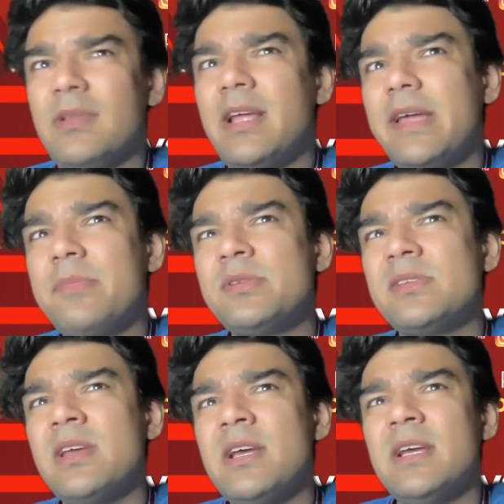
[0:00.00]
it
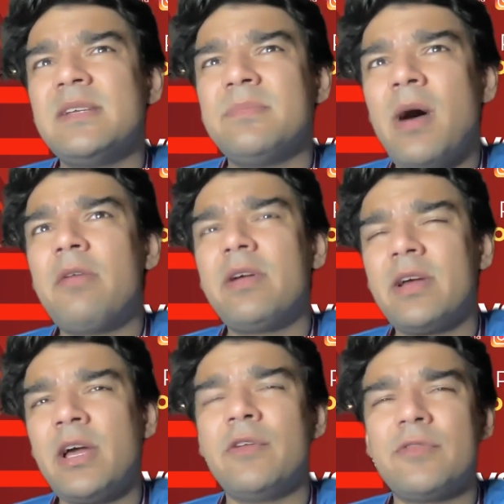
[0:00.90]
was
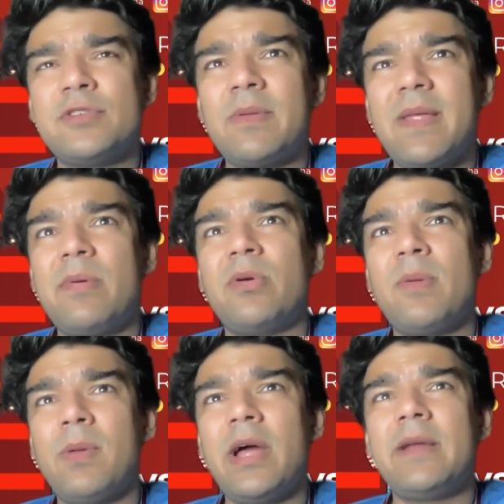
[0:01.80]
Mara kind of Southampton
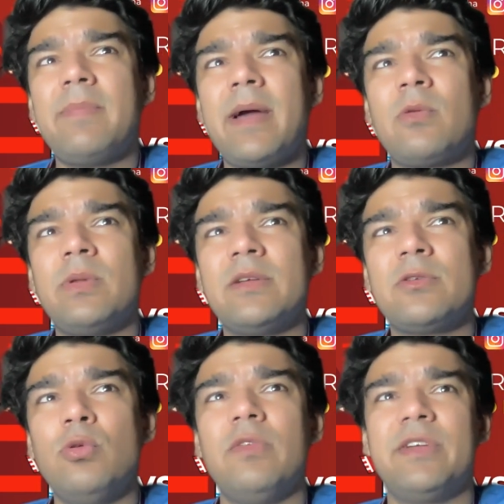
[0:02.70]
replied back with a
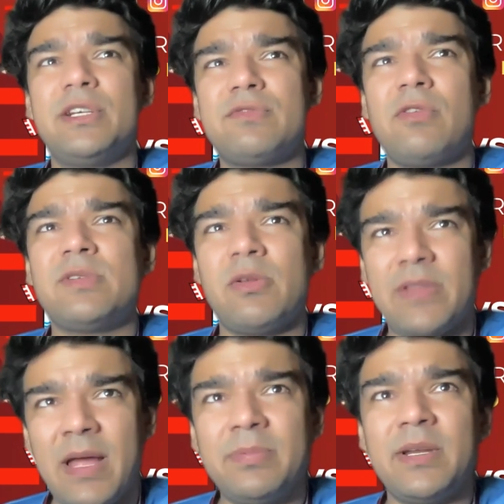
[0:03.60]
cool finish for
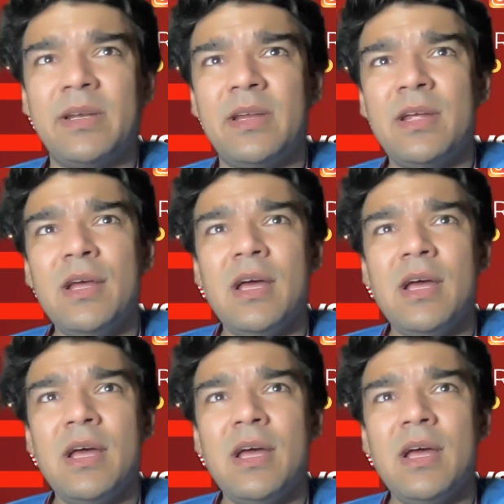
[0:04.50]
Southampton,